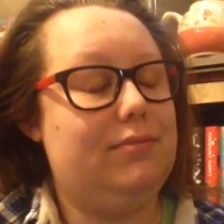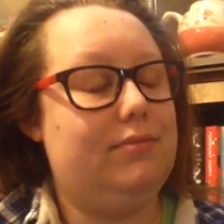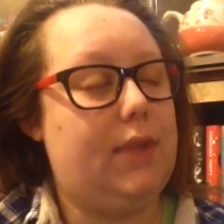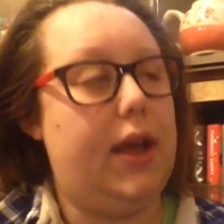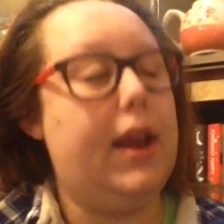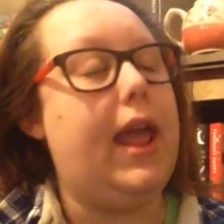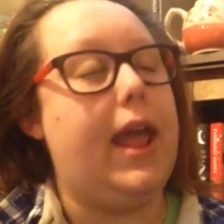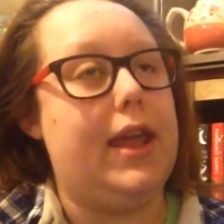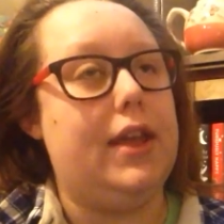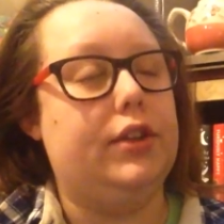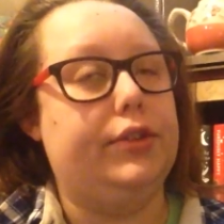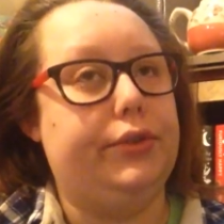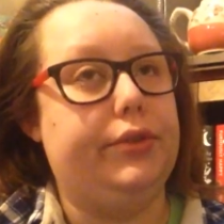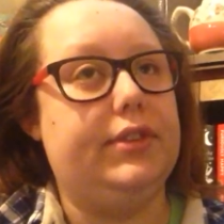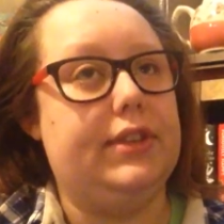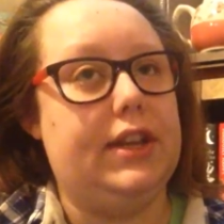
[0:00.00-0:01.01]
Not a
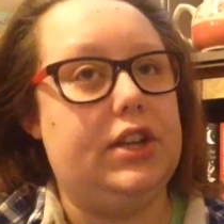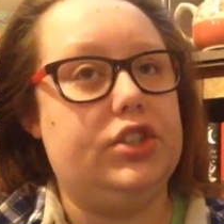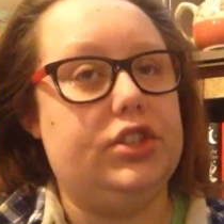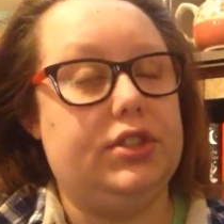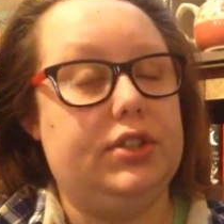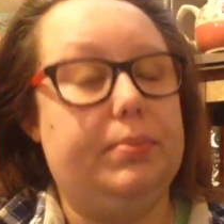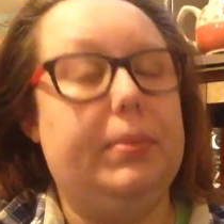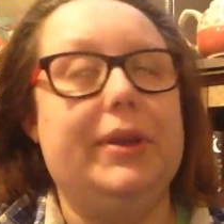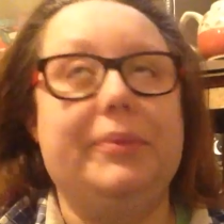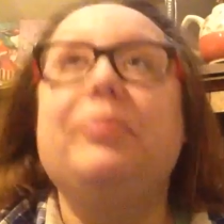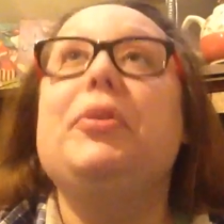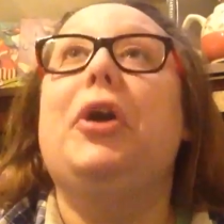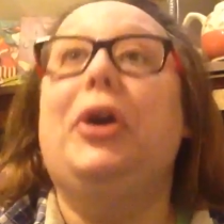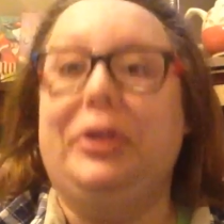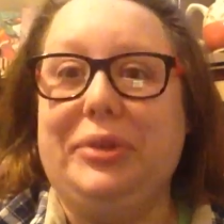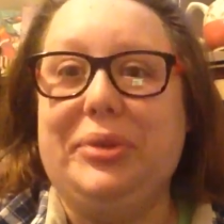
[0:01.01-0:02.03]
hallucinations, but
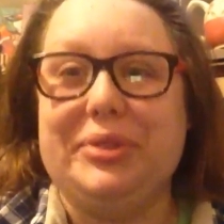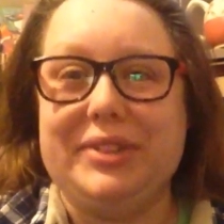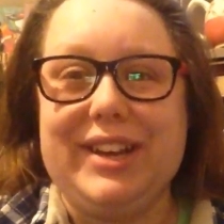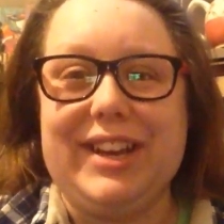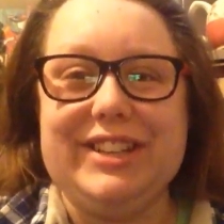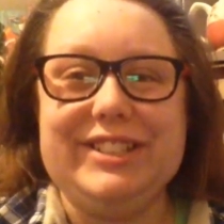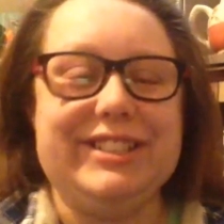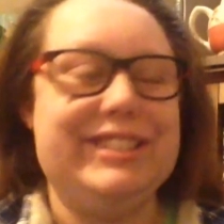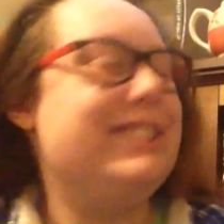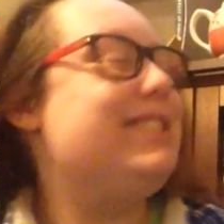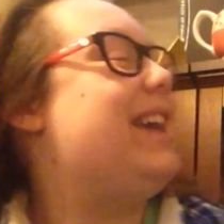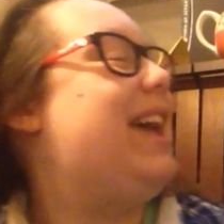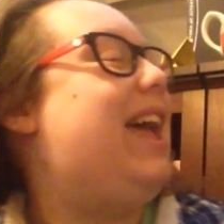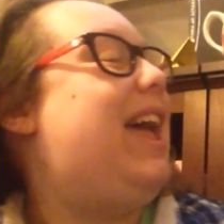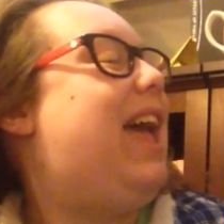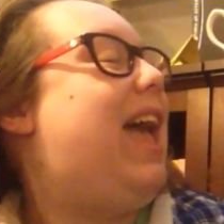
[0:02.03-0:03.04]
hallucinations.
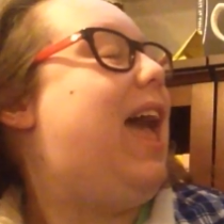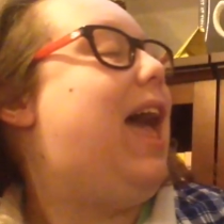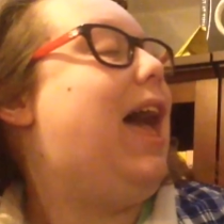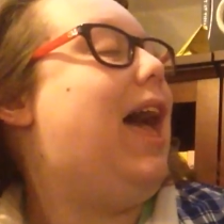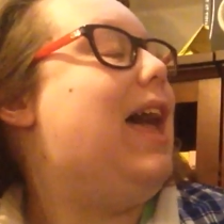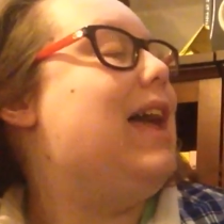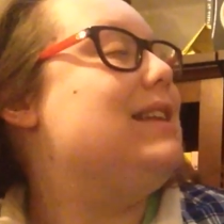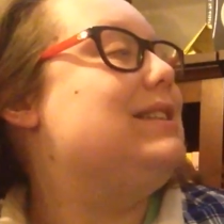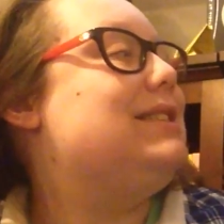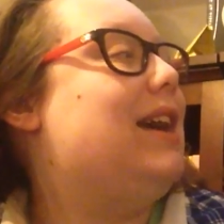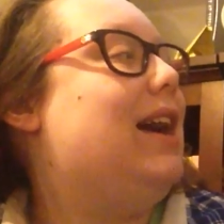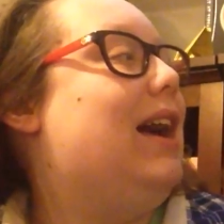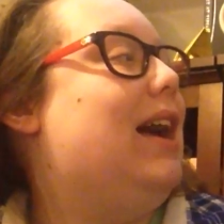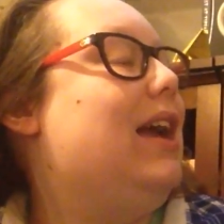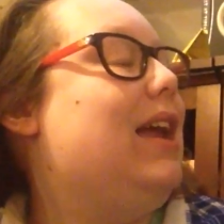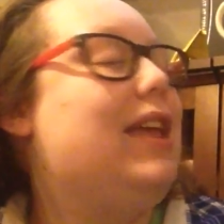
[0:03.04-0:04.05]
And
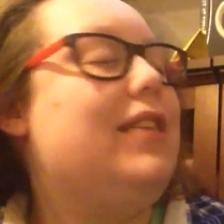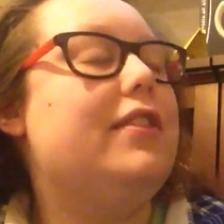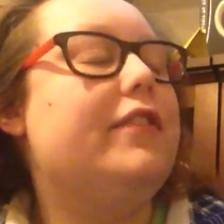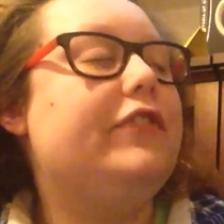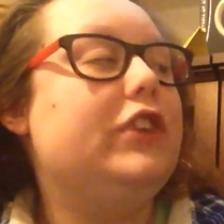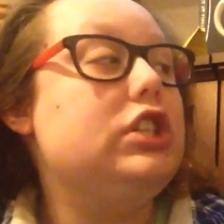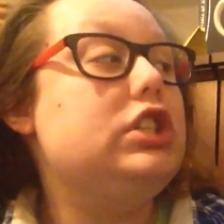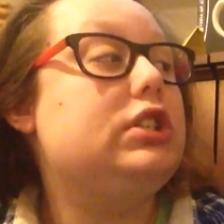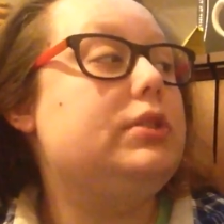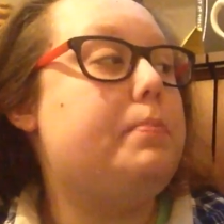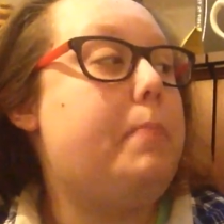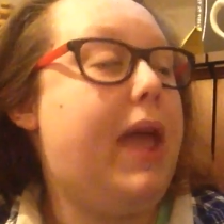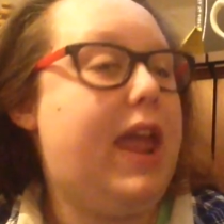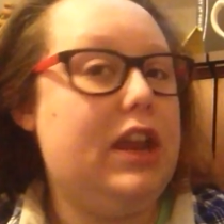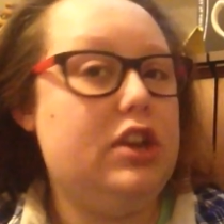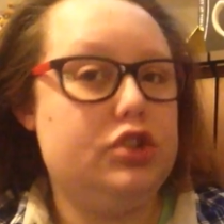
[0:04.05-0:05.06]
uh, in the first
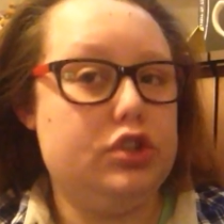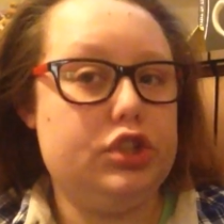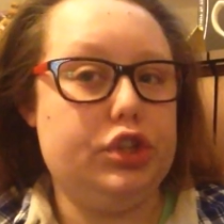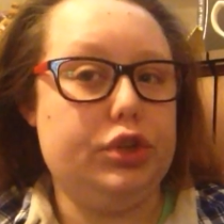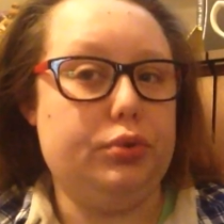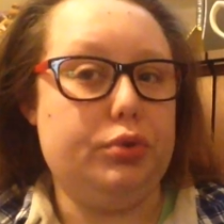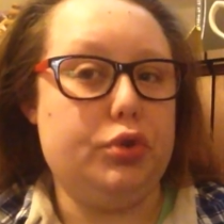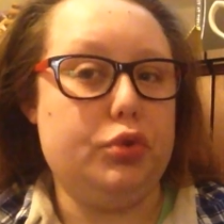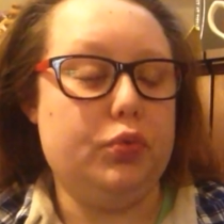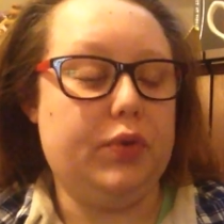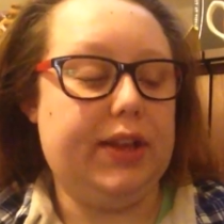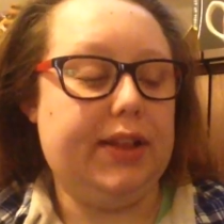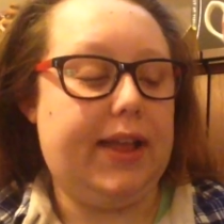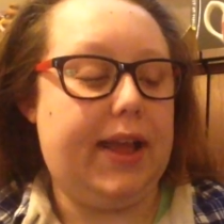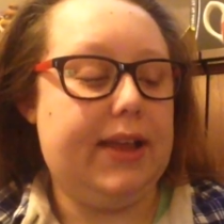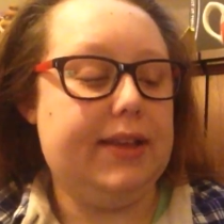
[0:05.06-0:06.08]
page or two, you
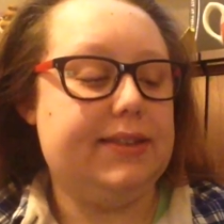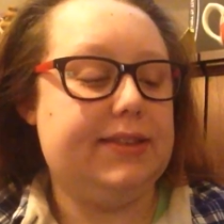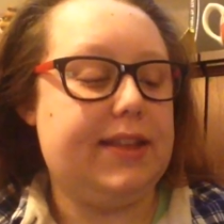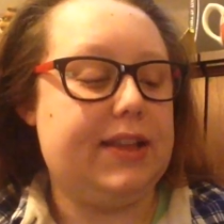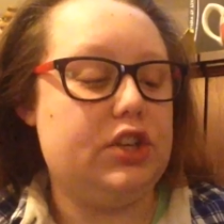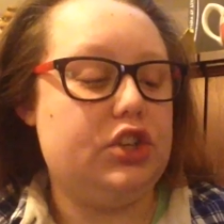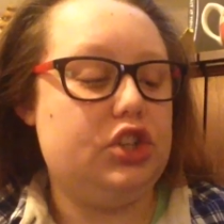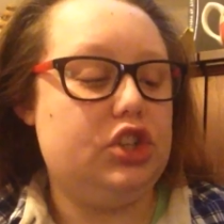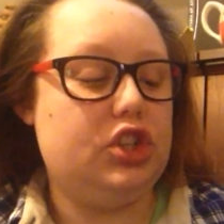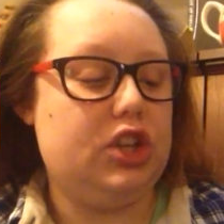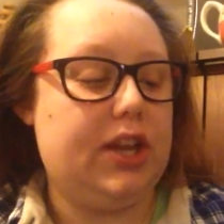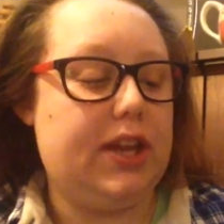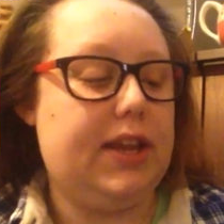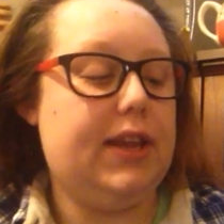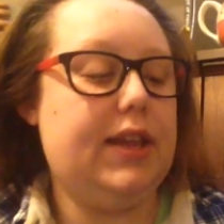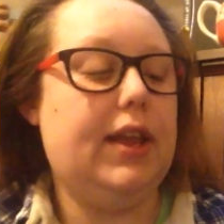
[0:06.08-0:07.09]
realize that
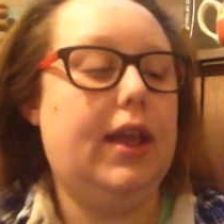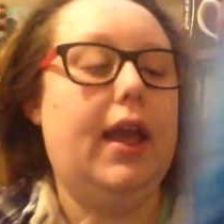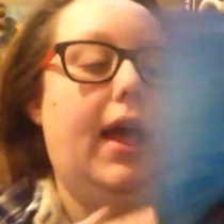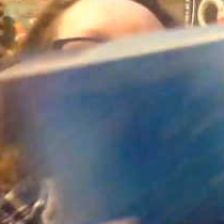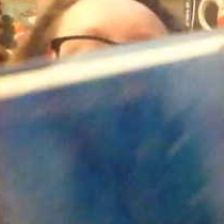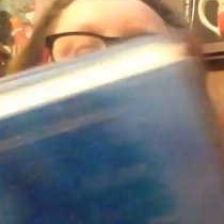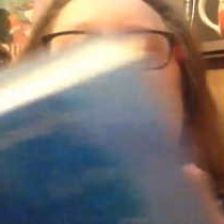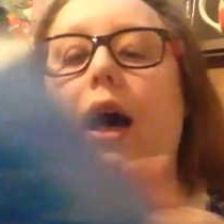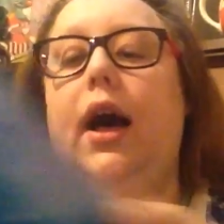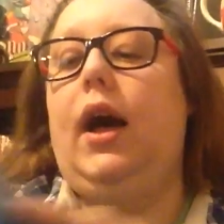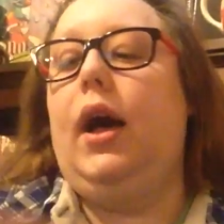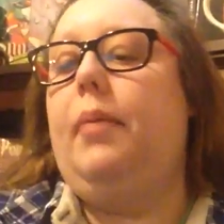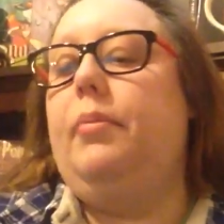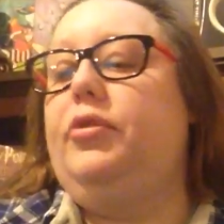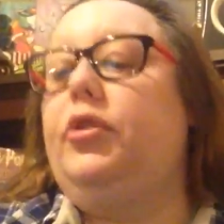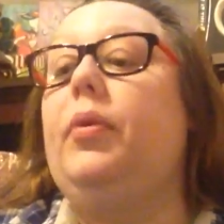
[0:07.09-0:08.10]
she,
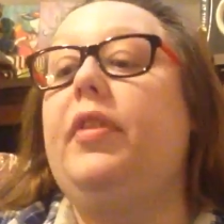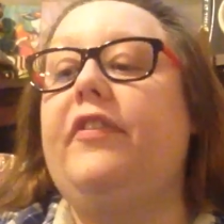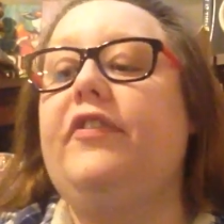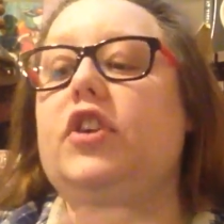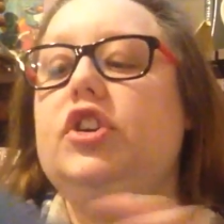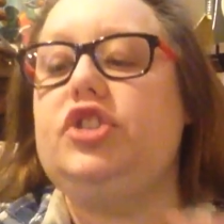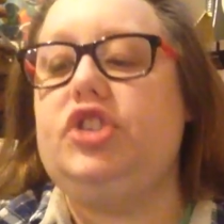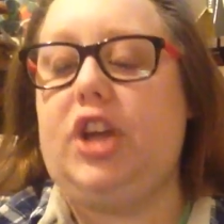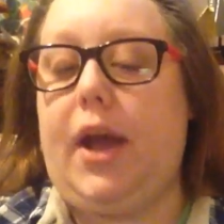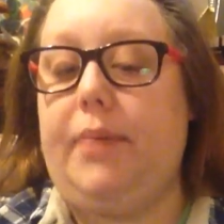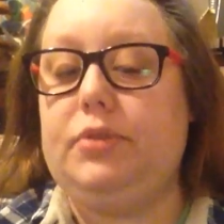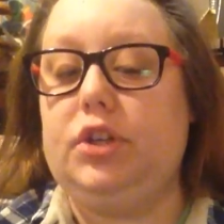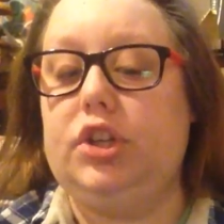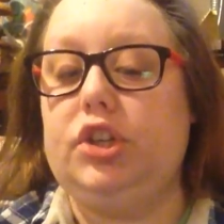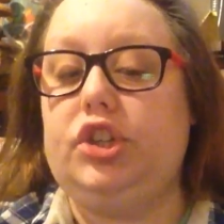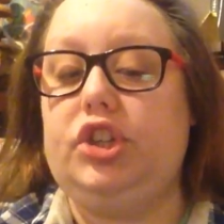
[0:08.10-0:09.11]
um, so in the first
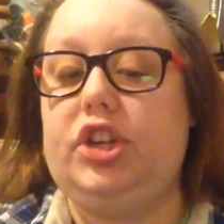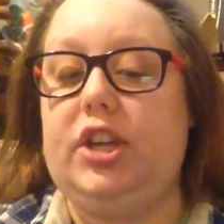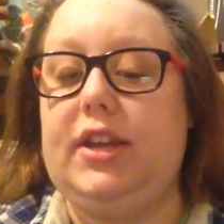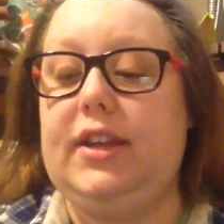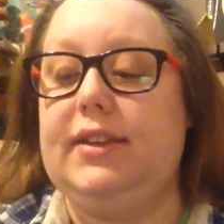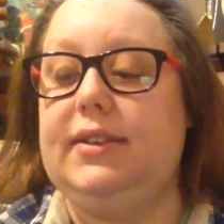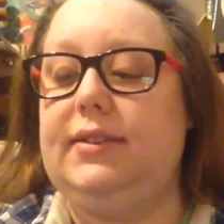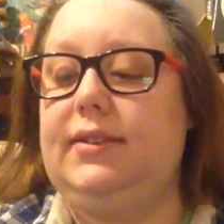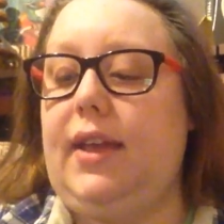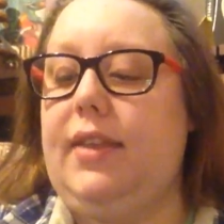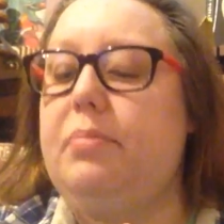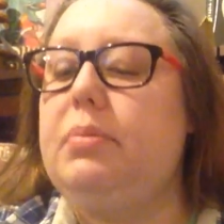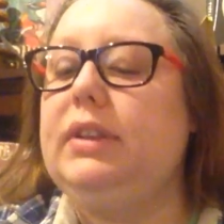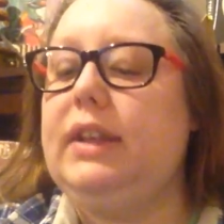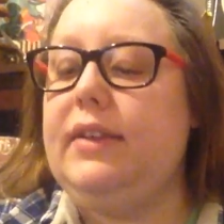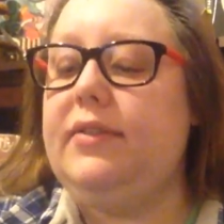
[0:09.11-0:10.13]
chapter, she is, I
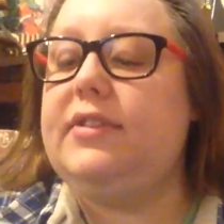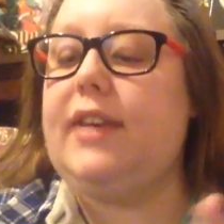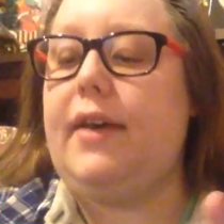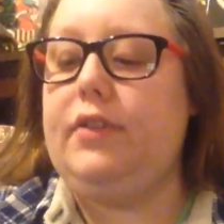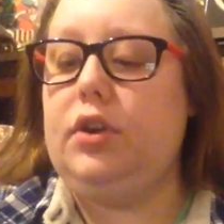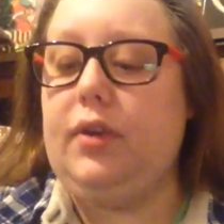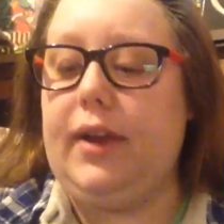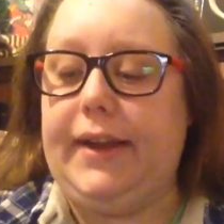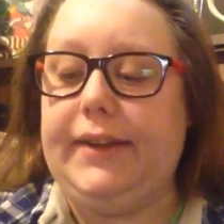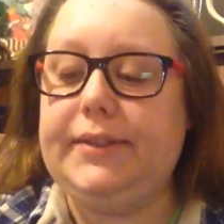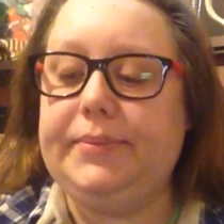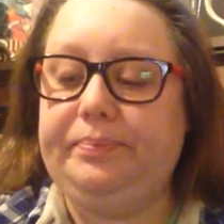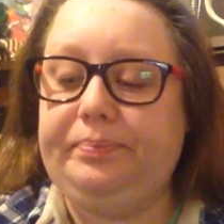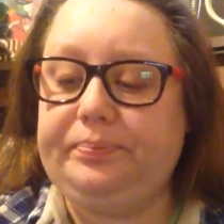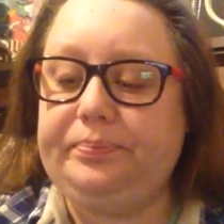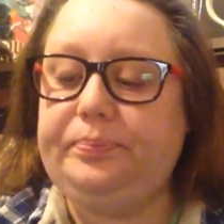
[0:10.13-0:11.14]
believe, seven or eight
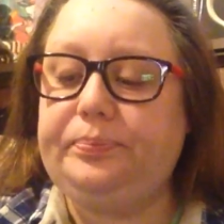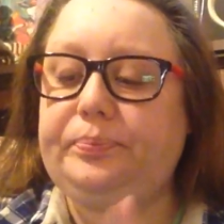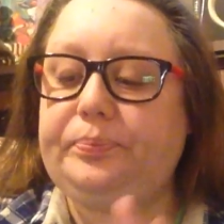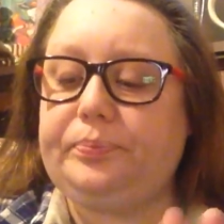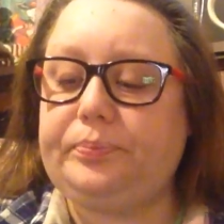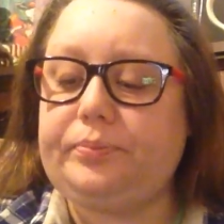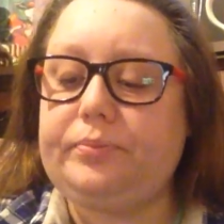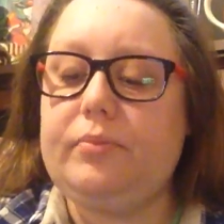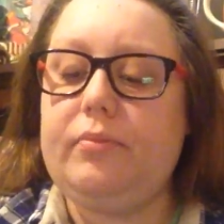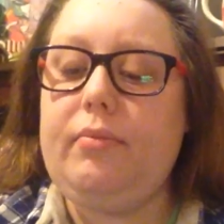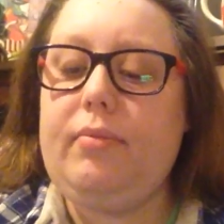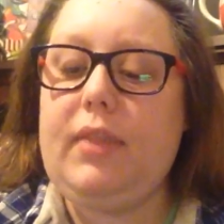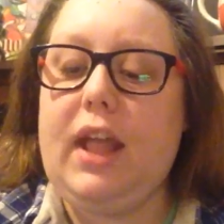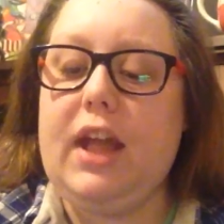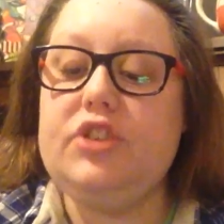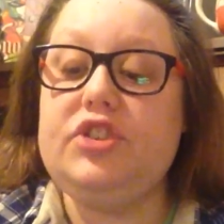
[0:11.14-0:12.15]

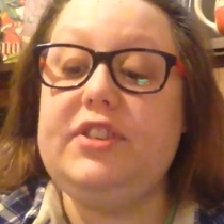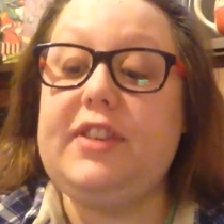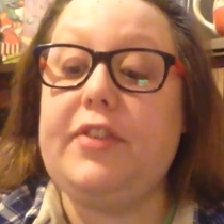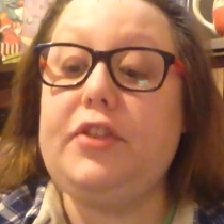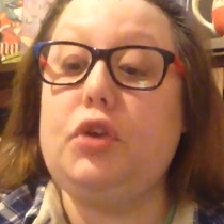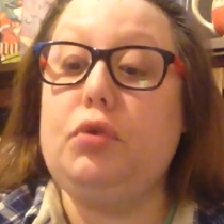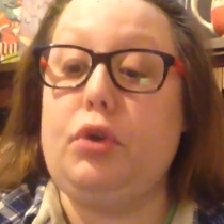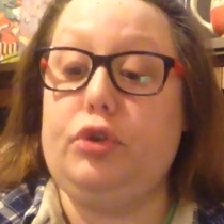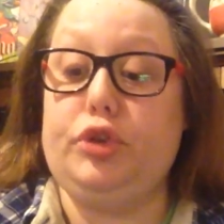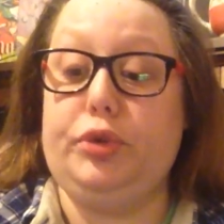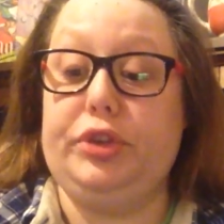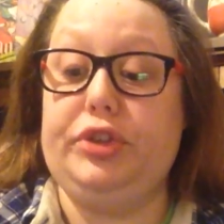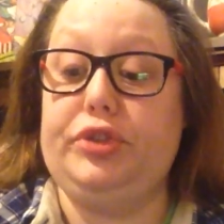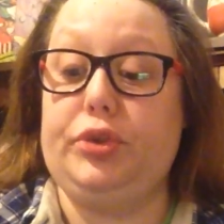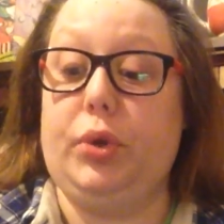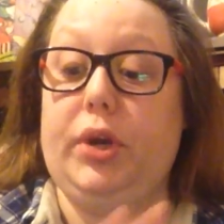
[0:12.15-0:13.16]
and she's at the grocery
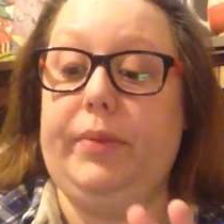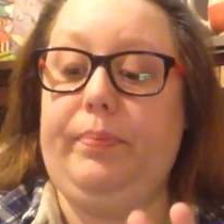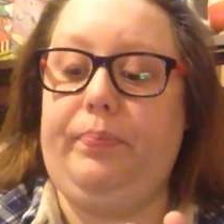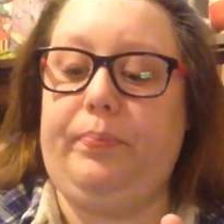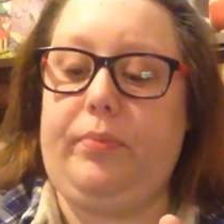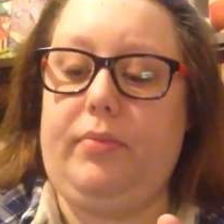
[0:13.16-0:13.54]
store.